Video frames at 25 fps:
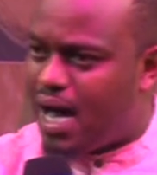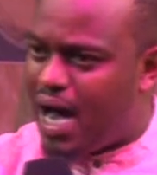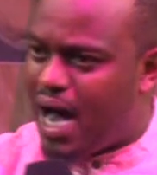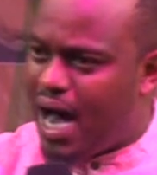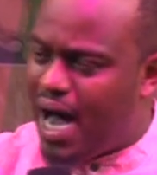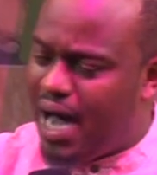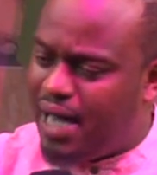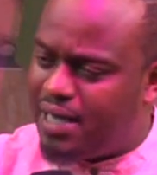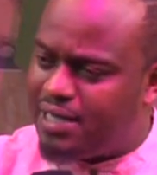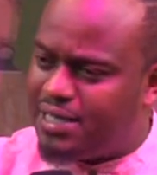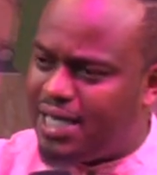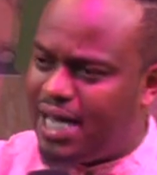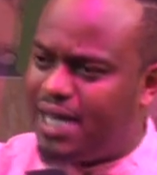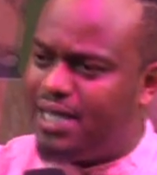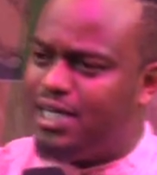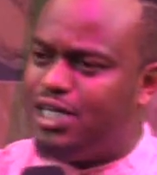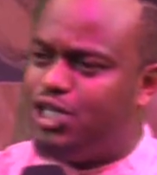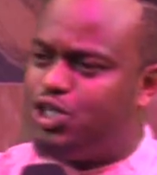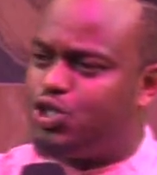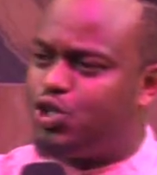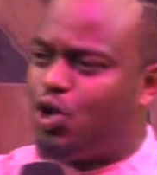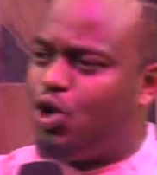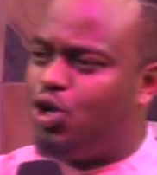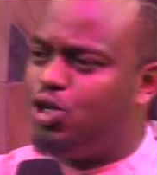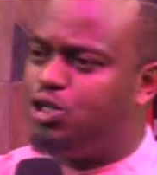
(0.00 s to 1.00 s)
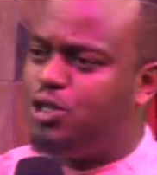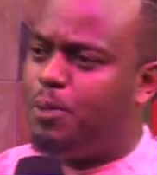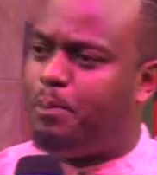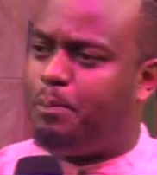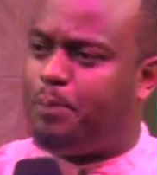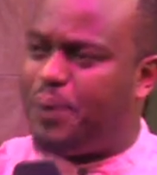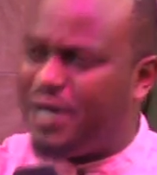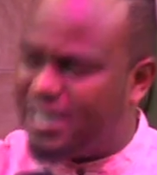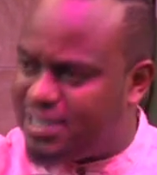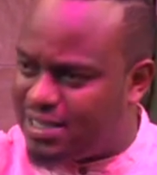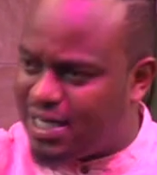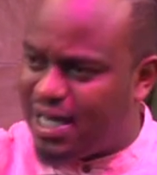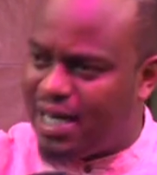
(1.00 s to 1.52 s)
And then he told
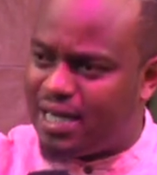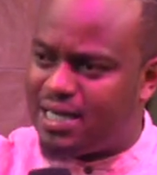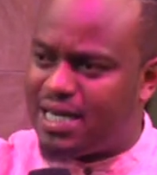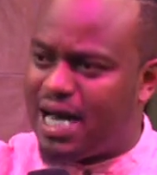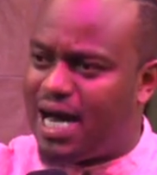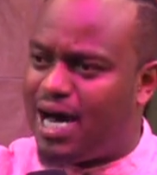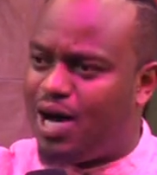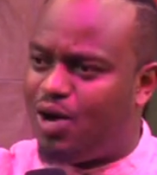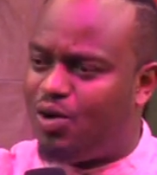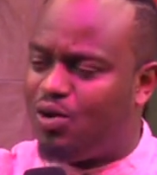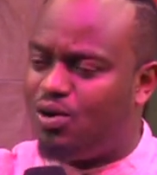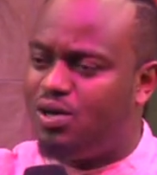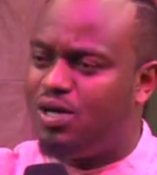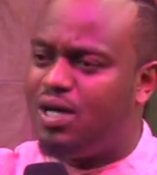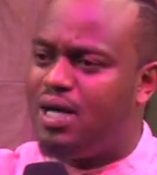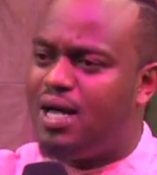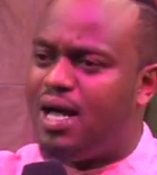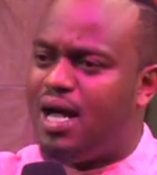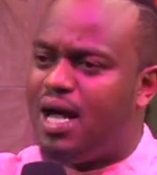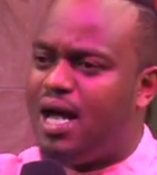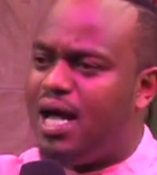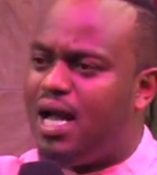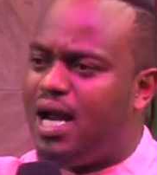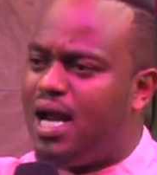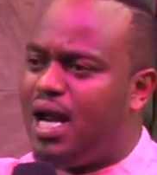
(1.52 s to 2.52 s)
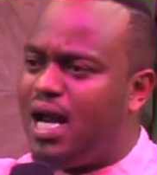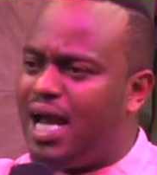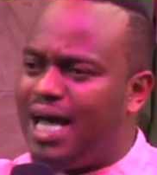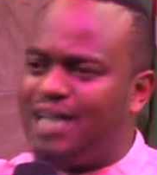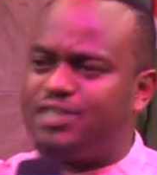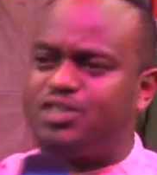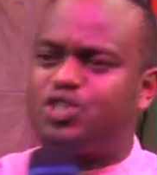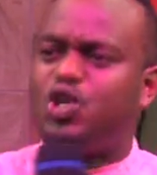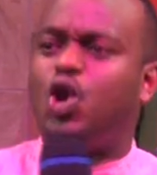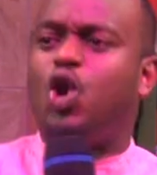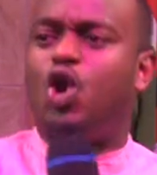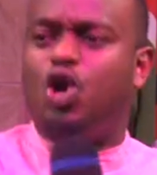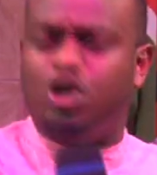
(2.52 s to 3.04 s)
Peter, now,
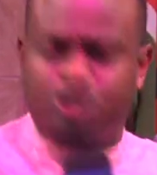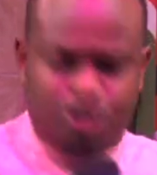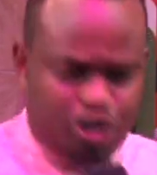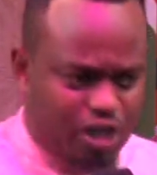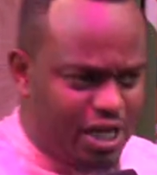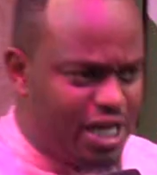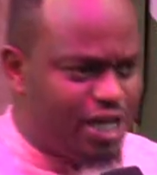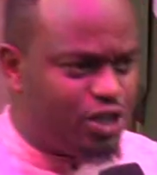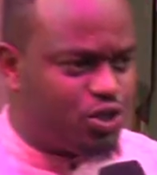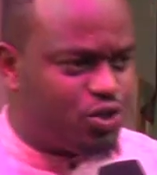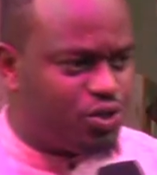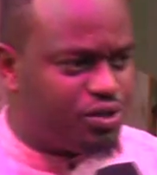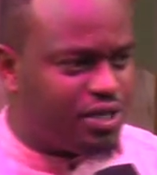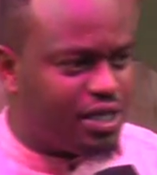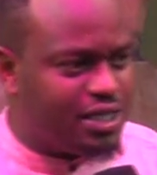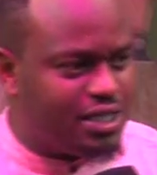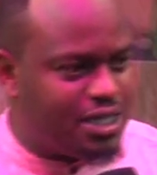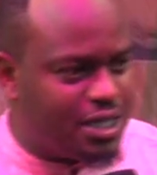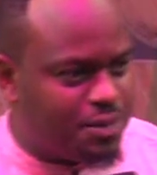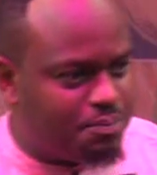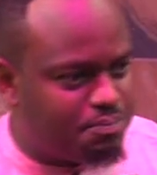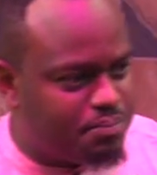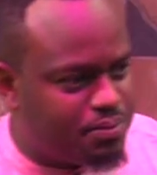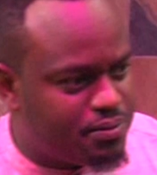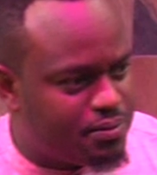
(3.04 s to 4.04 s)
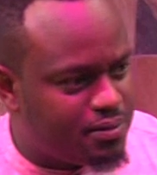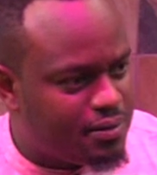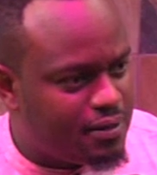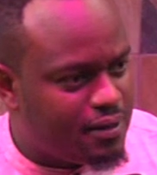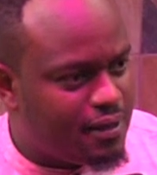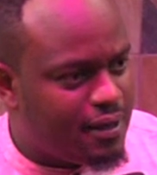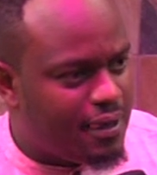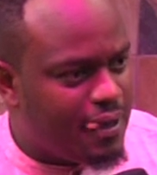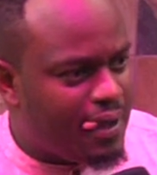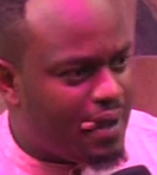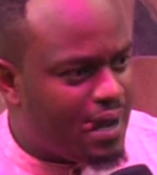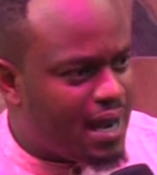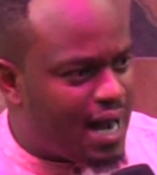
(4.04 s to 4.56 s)
let's launch into the deep.
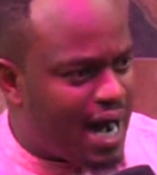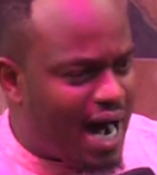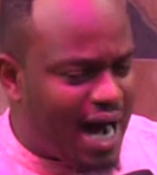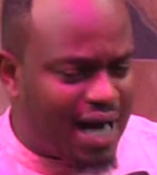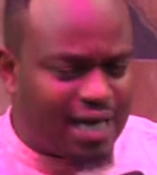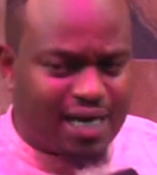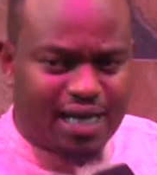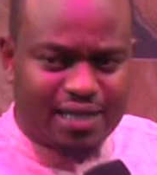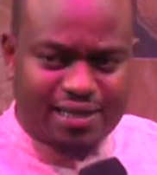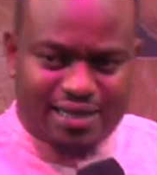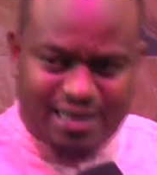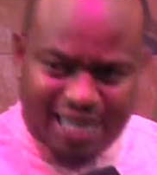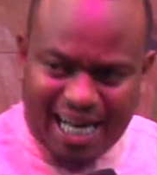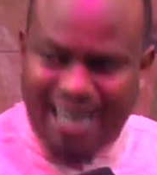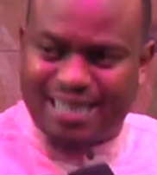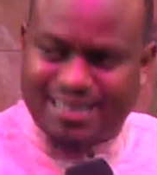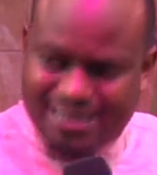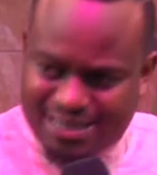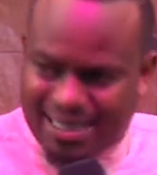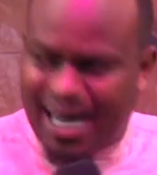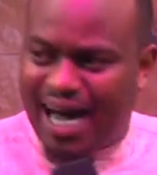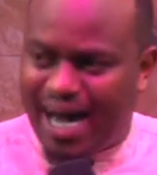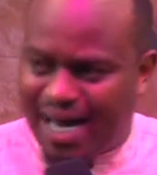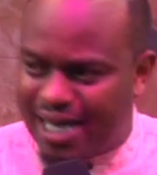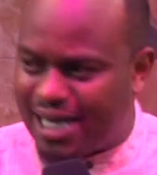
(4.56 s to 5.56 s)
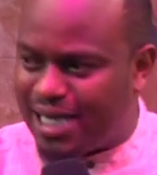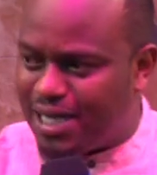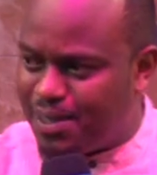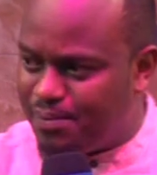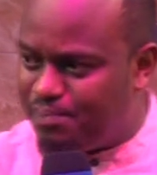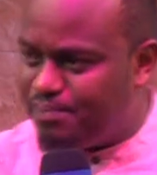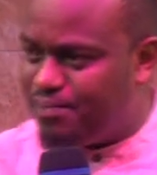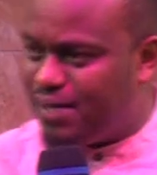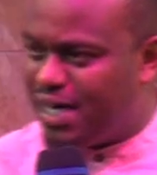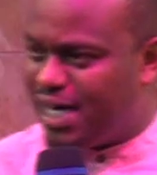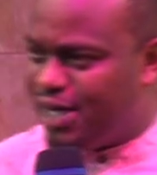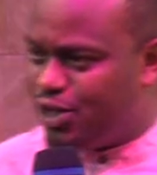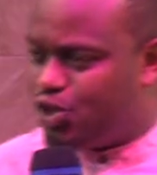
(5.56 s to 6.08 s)
And at that
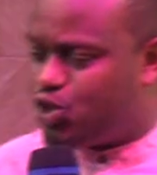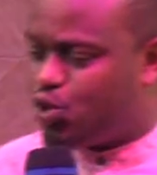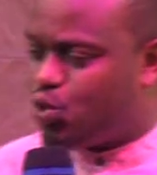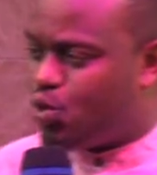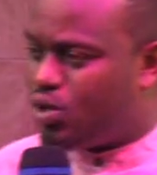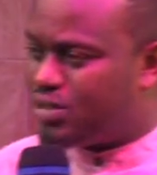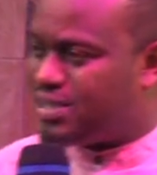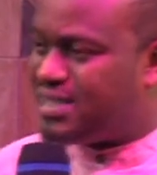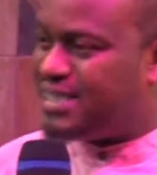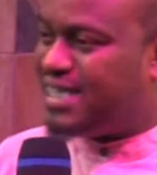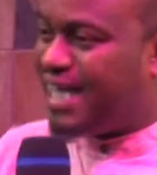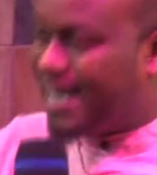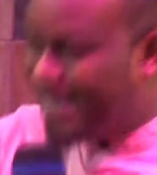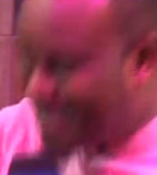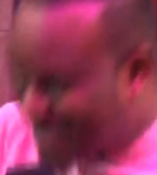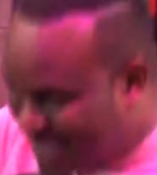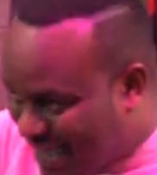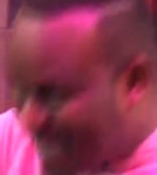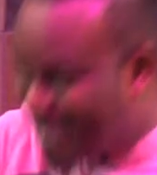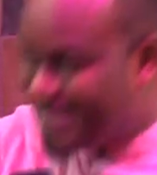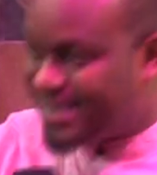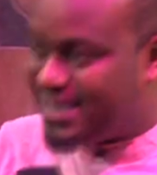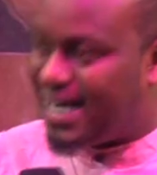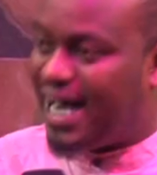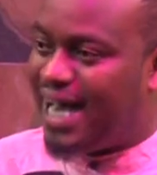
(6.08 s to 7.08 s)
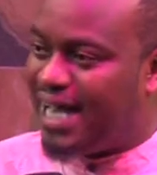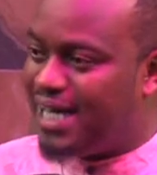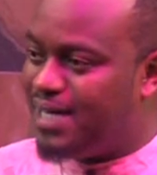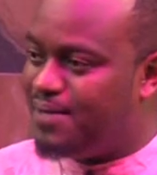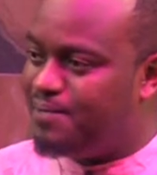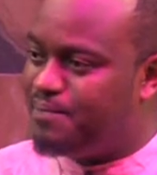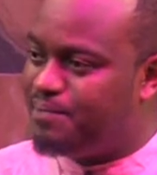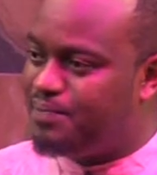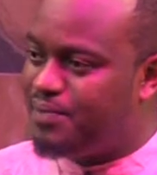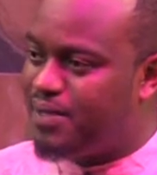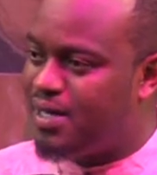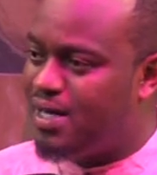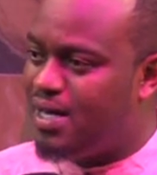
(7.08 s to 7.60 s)
time, it was the daytime.
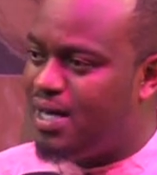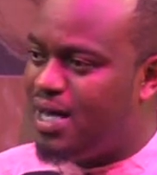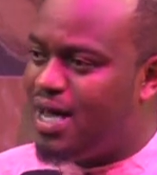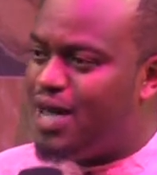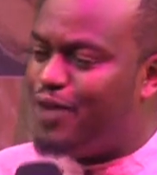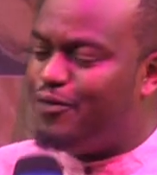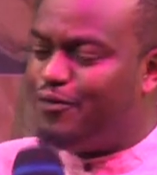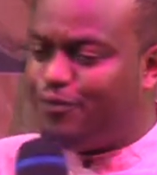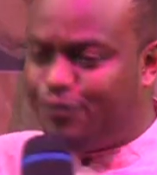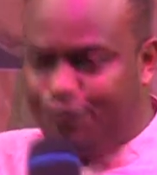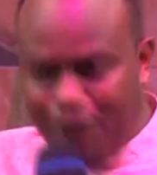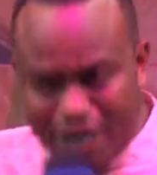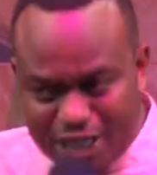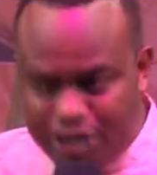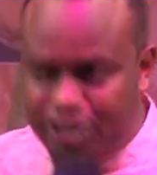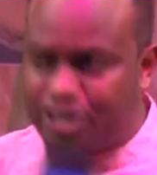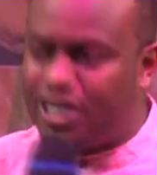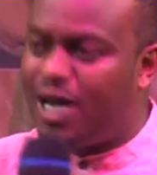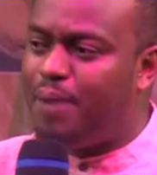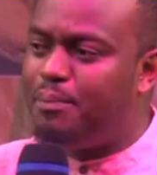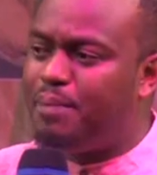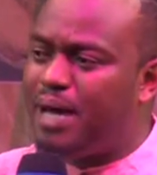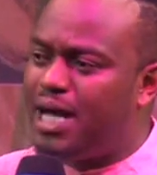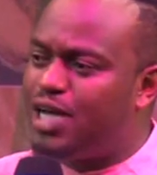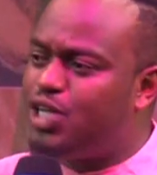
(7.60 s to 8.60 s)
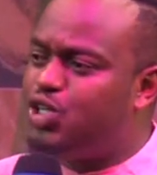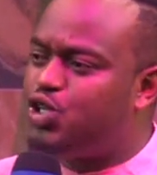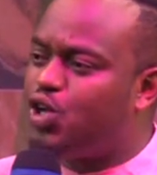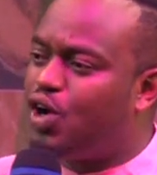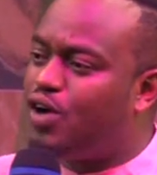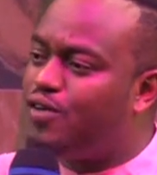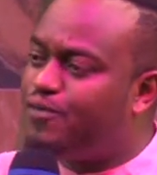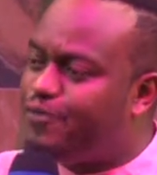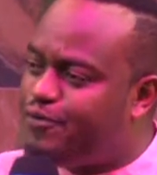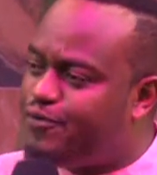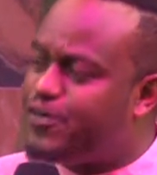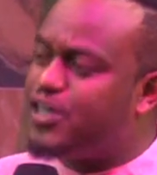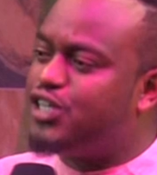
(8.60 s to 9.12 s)
Fishermen
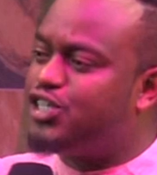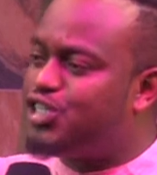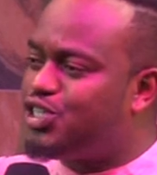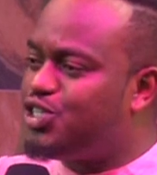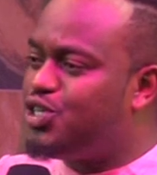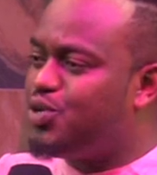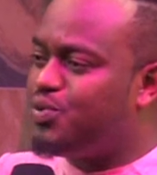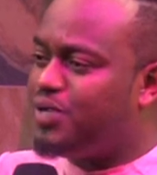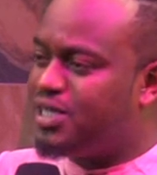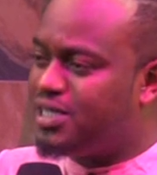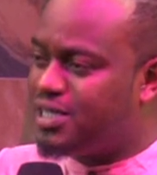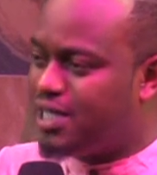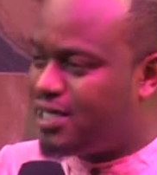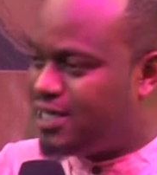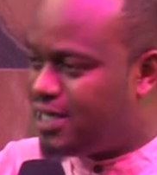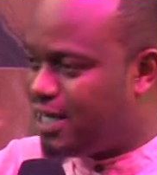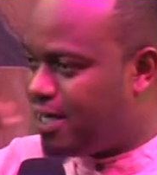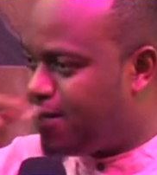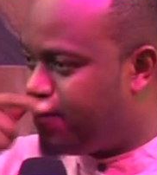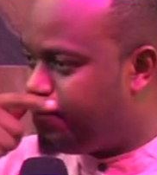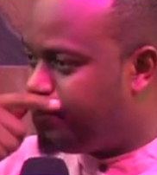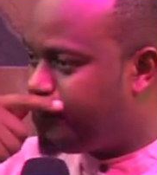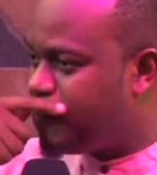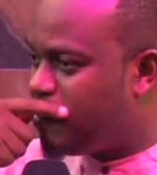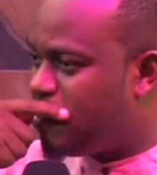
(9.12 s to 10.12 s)
don't fish during the day.